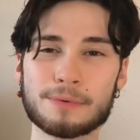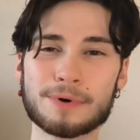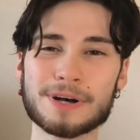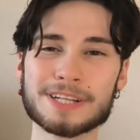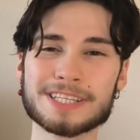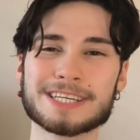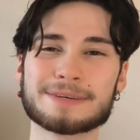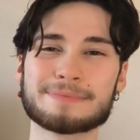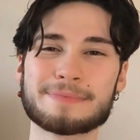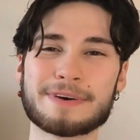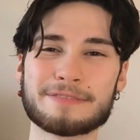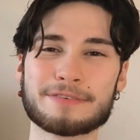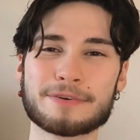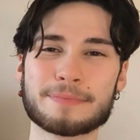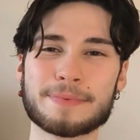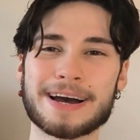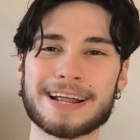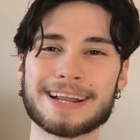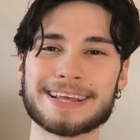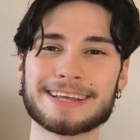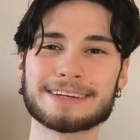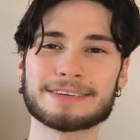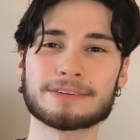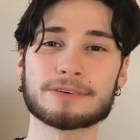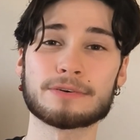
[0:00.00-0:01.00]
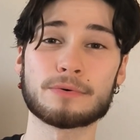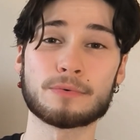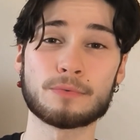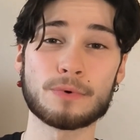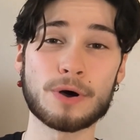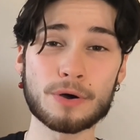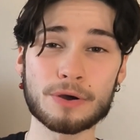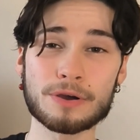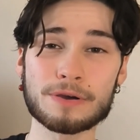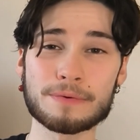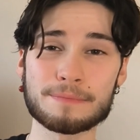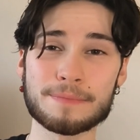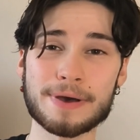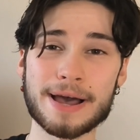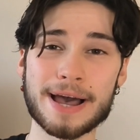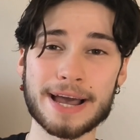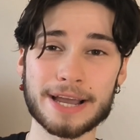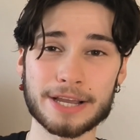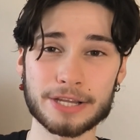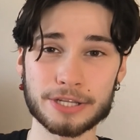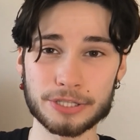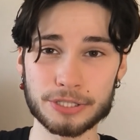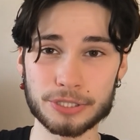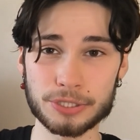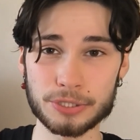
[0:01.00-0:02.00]
What's up, everybody? Welcome
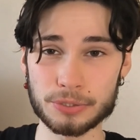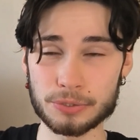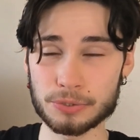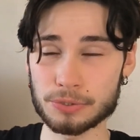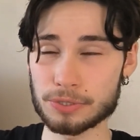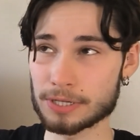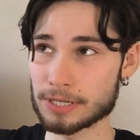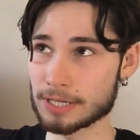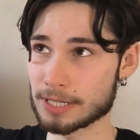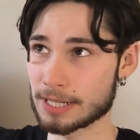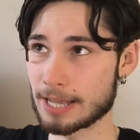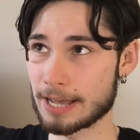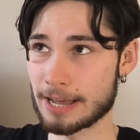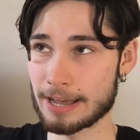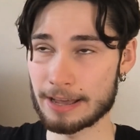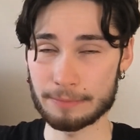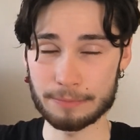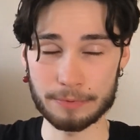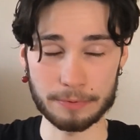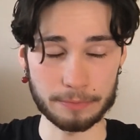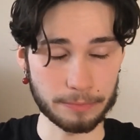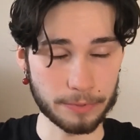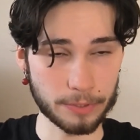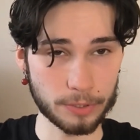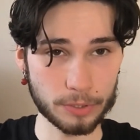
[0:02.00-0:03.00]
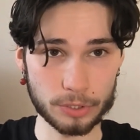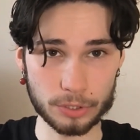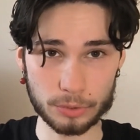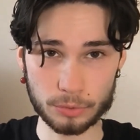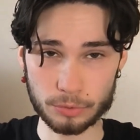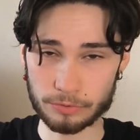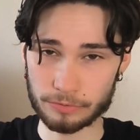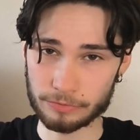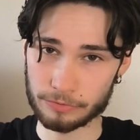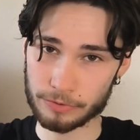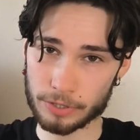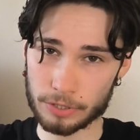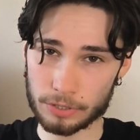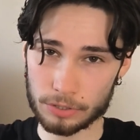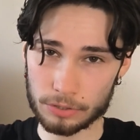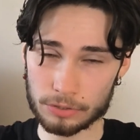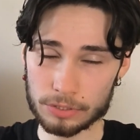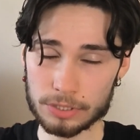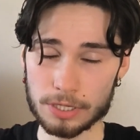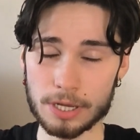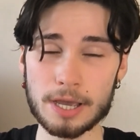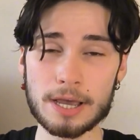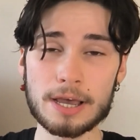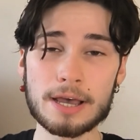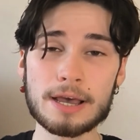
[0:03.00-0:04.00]
back to Calliope Music
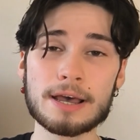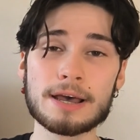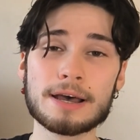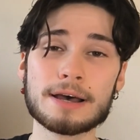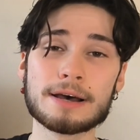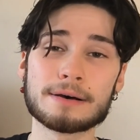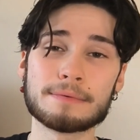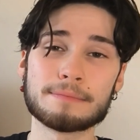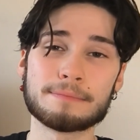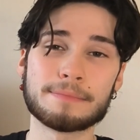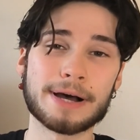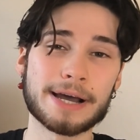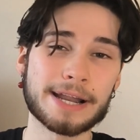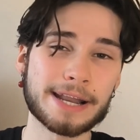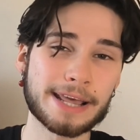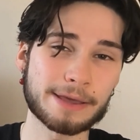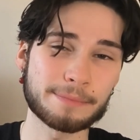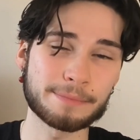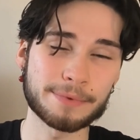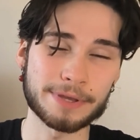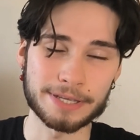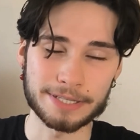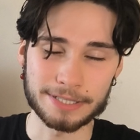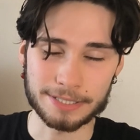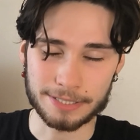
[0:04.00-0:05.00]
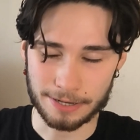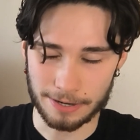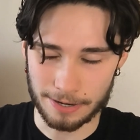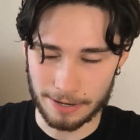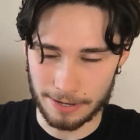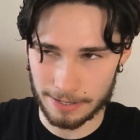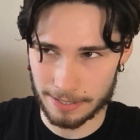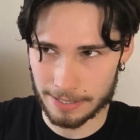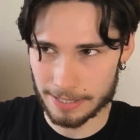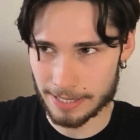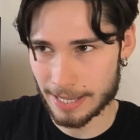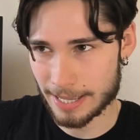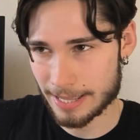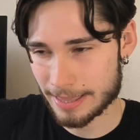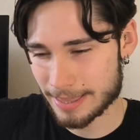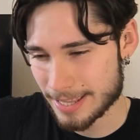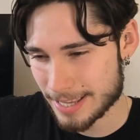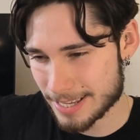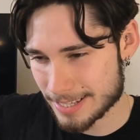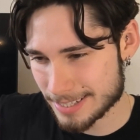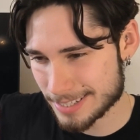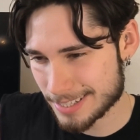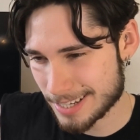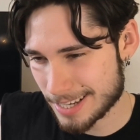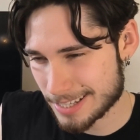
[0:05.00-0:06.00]
Reviews. My name is Colin, and
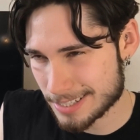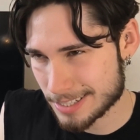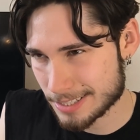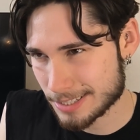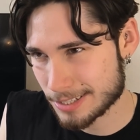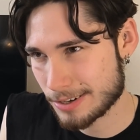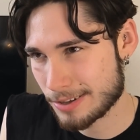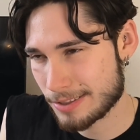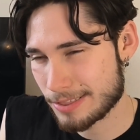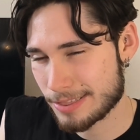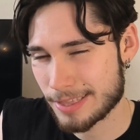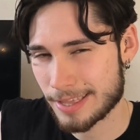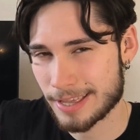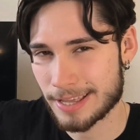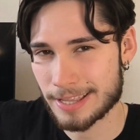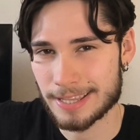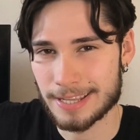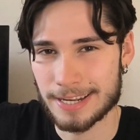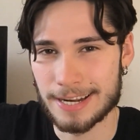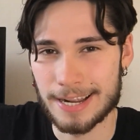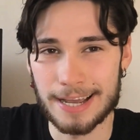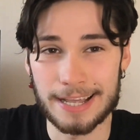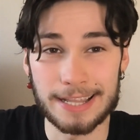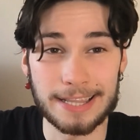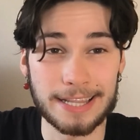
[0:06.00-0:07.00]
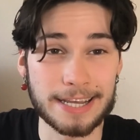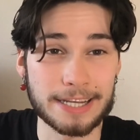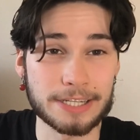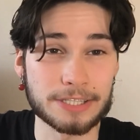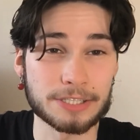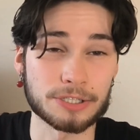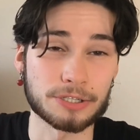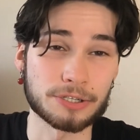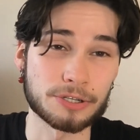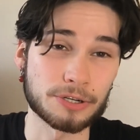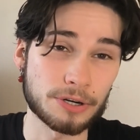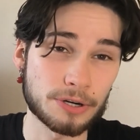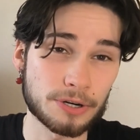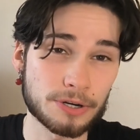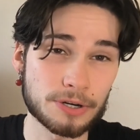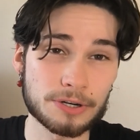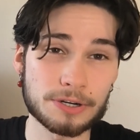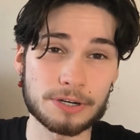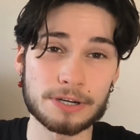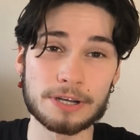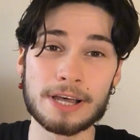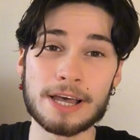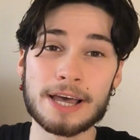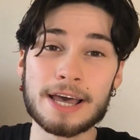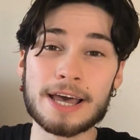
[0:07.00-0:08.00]
this is a little thing that I like to
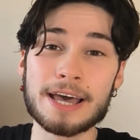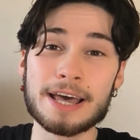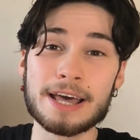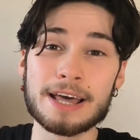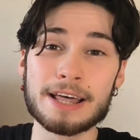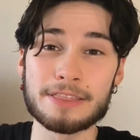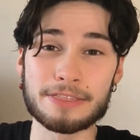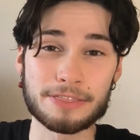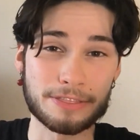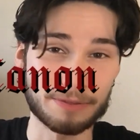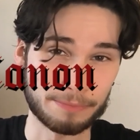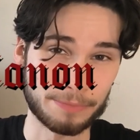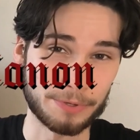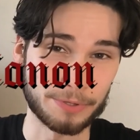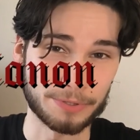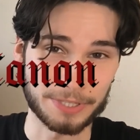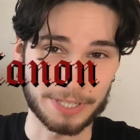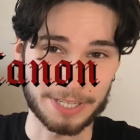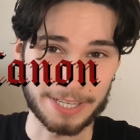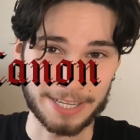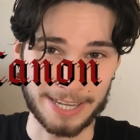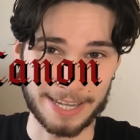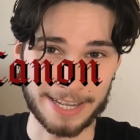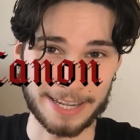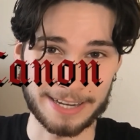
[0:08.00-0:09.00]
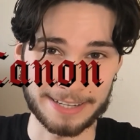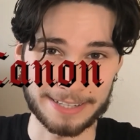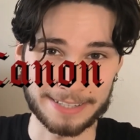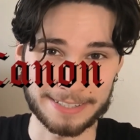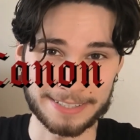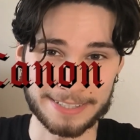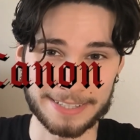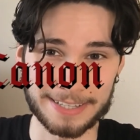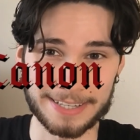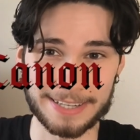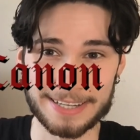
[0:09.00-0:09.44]
call the Music Canon.